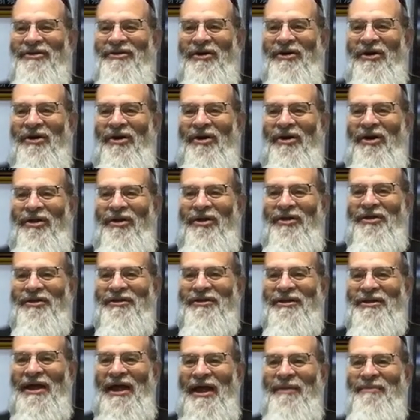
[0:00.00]
putting on and
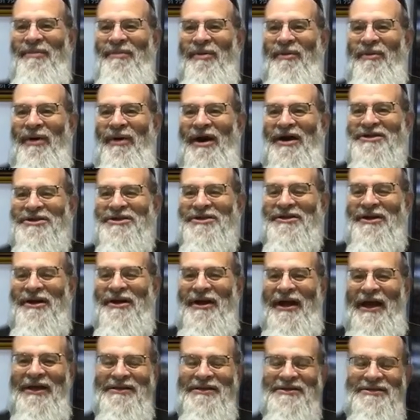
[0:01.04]
off gloves is
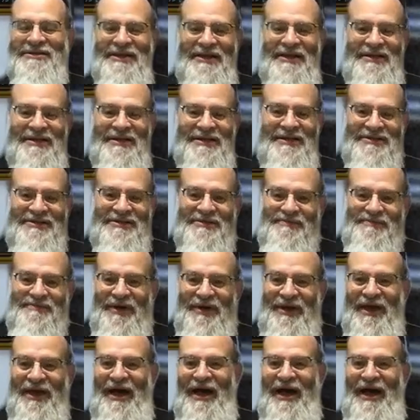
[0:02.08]
just not practical.